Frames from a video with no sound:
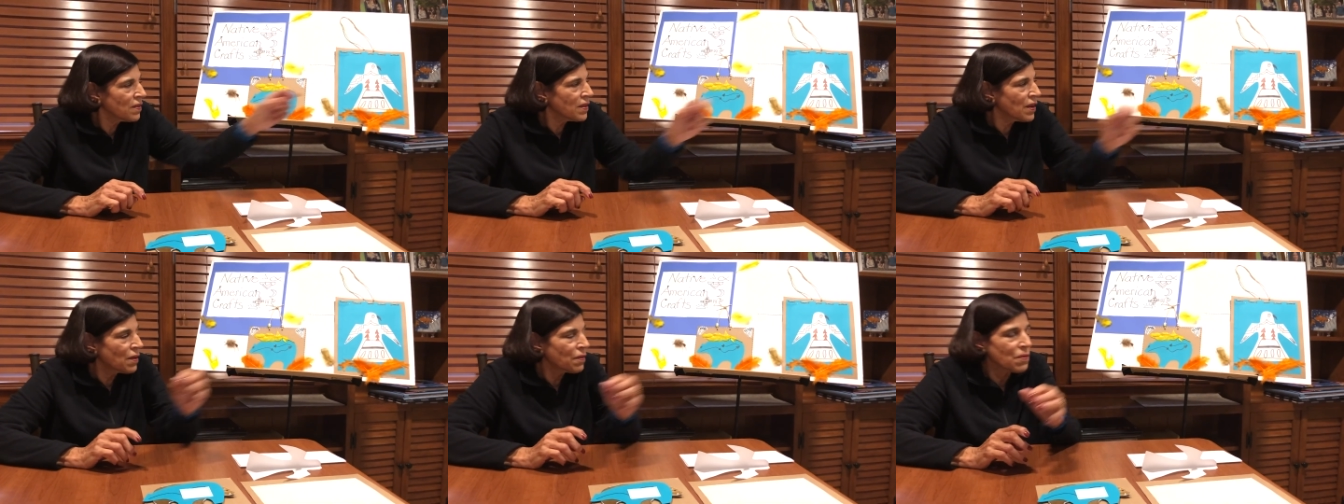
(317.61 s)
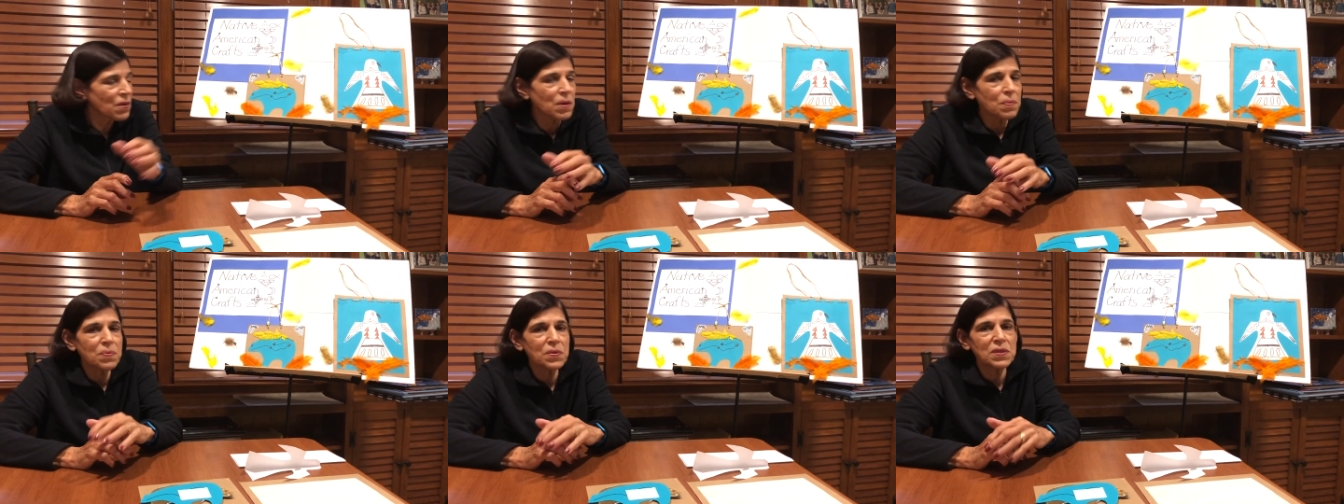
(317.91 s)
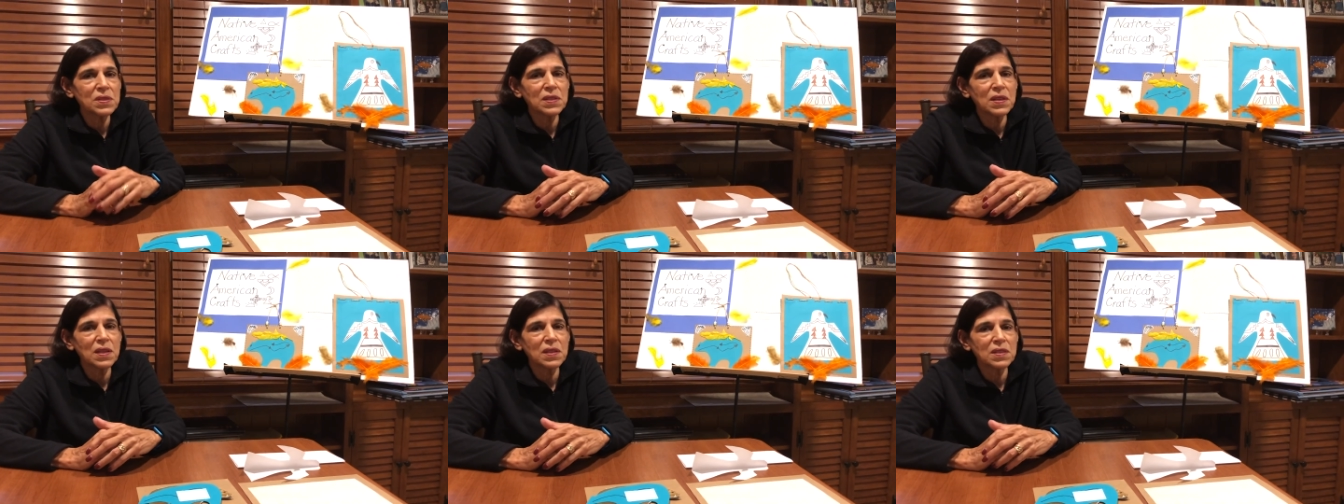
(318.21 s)
that
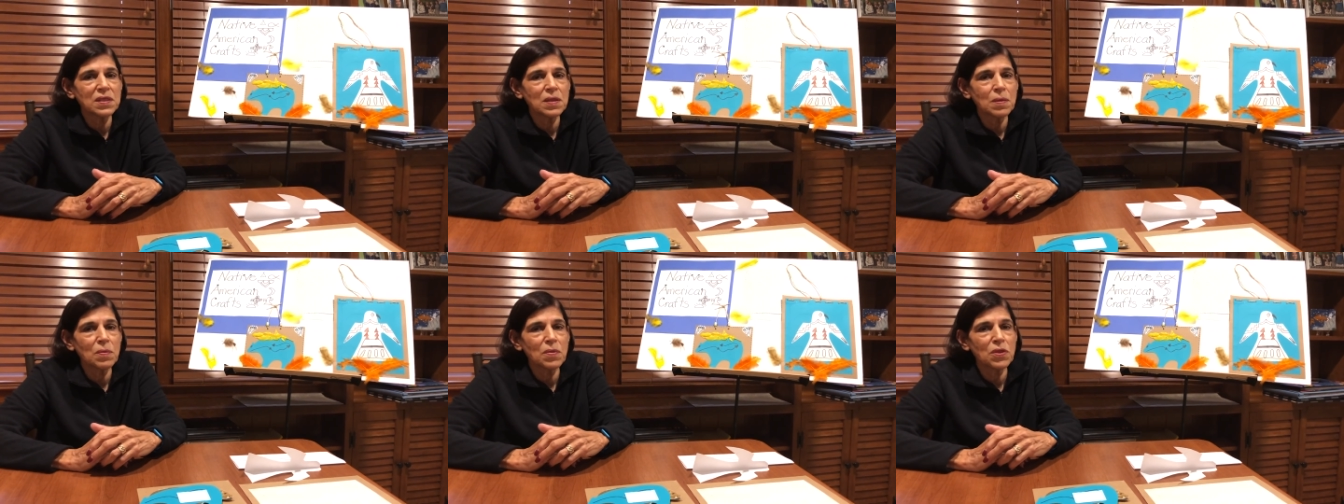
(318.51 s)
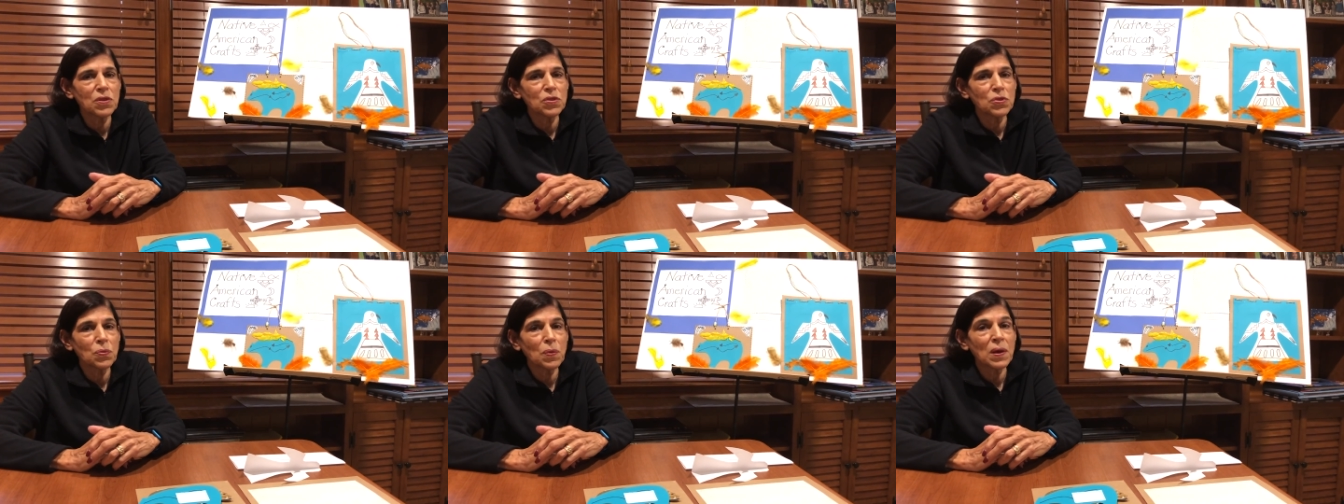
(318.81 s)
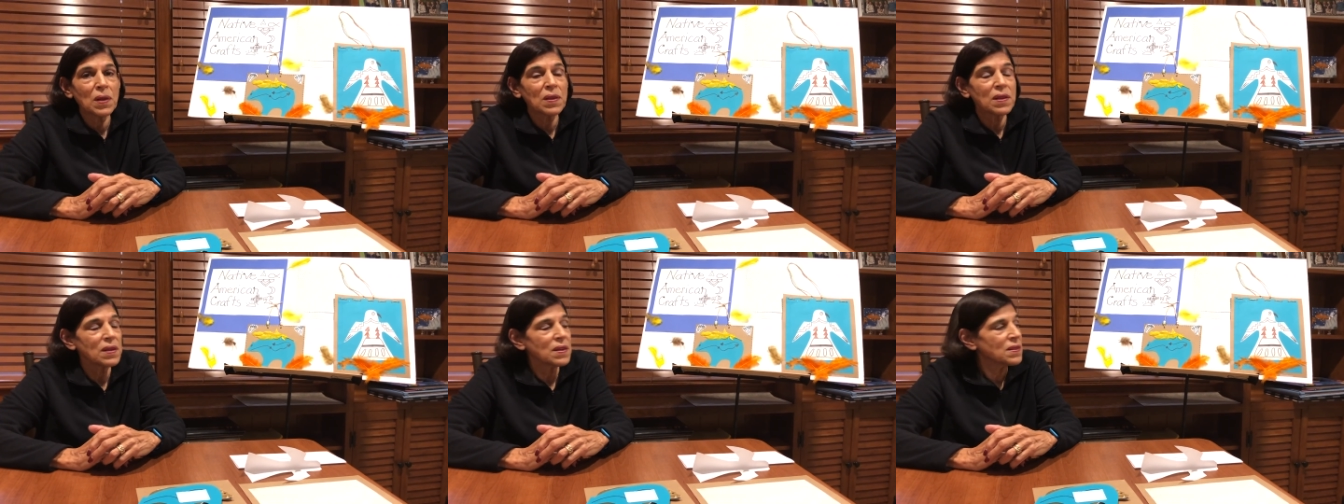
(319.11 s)
represent some of the
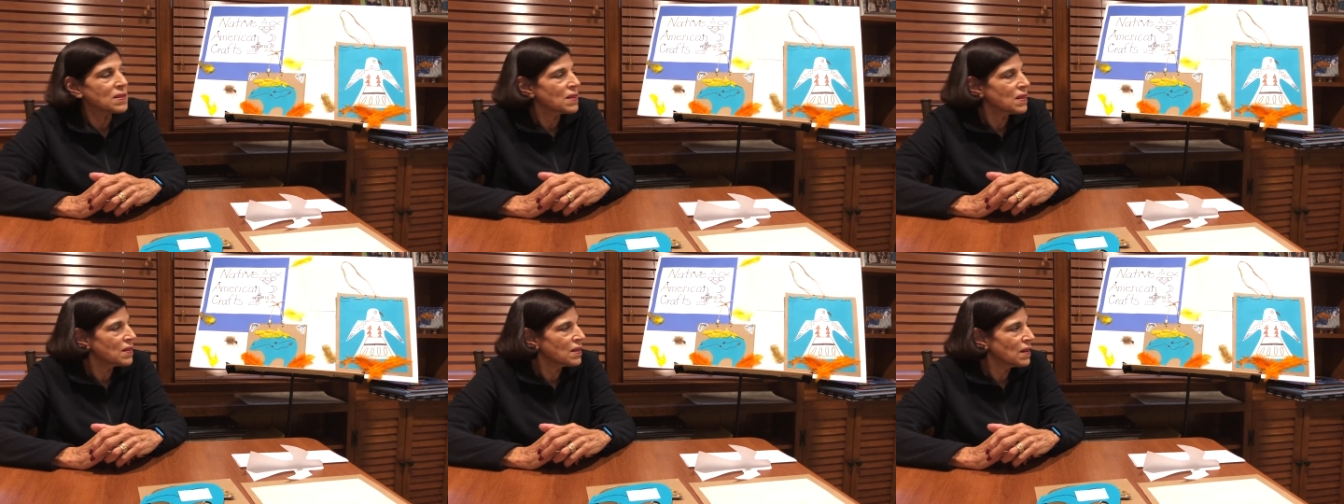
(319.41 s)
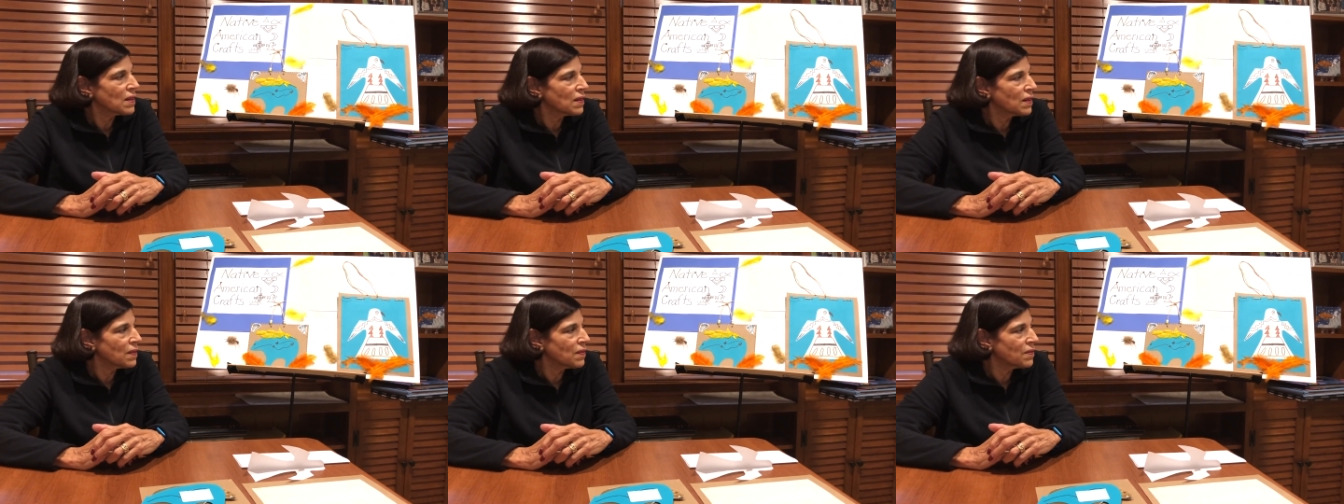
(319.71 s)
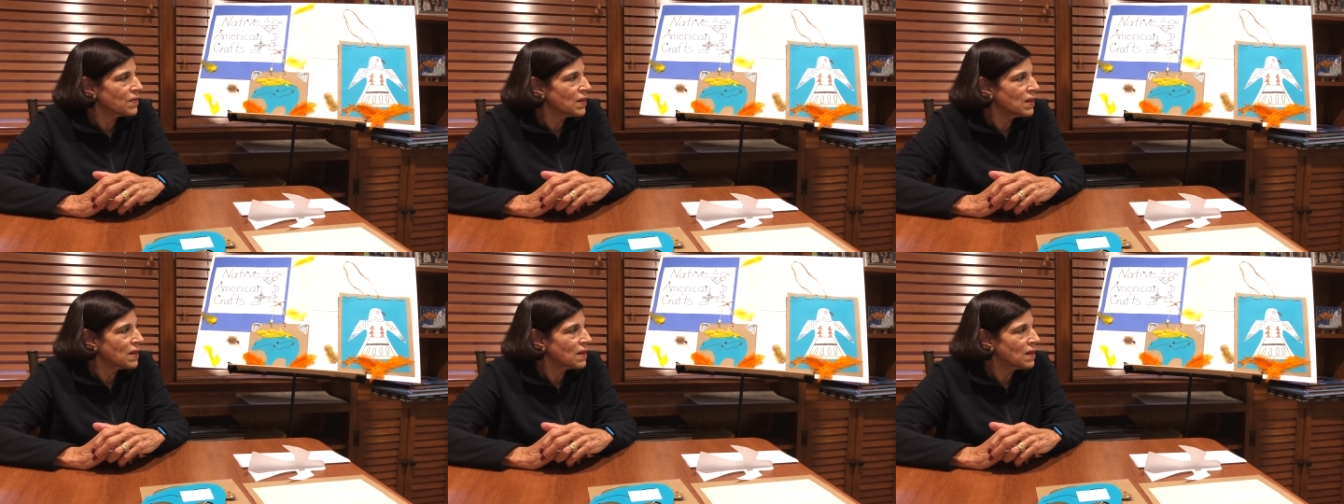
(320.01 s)
dwellings that they
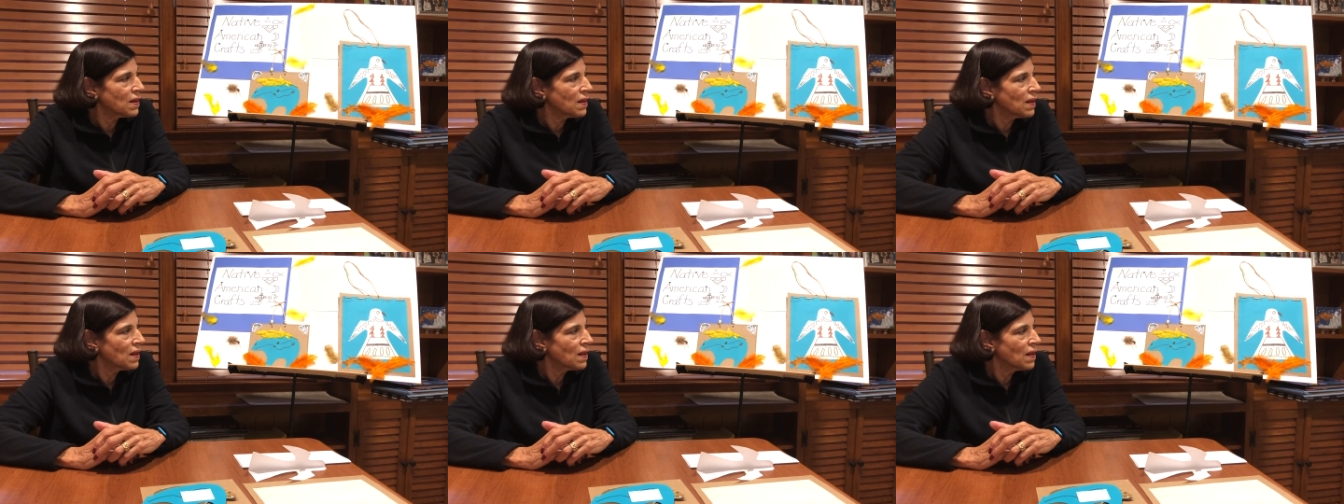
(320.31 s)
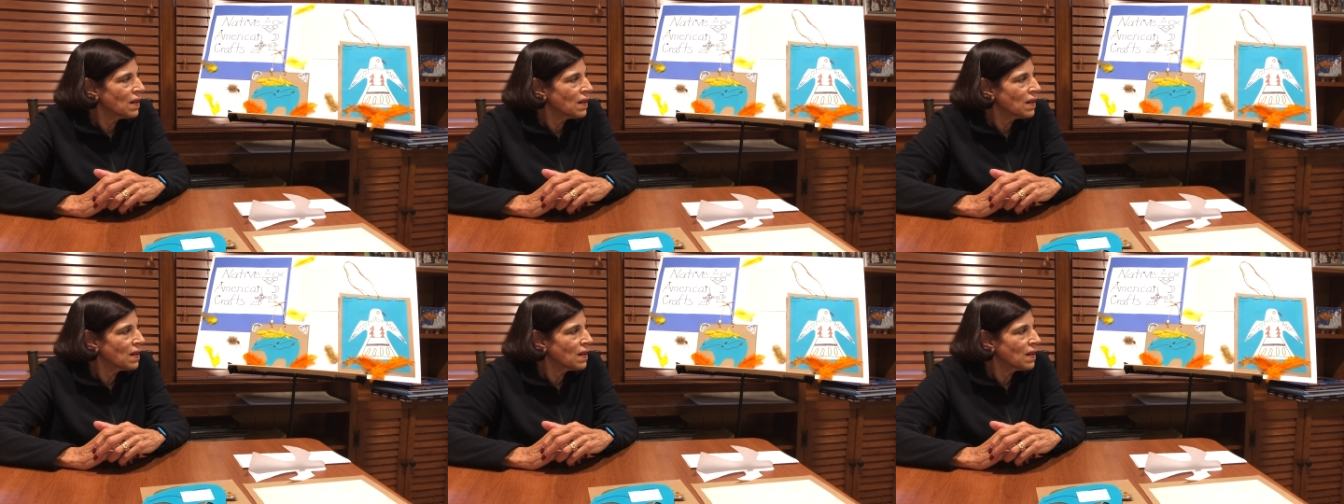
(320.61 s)
lived in.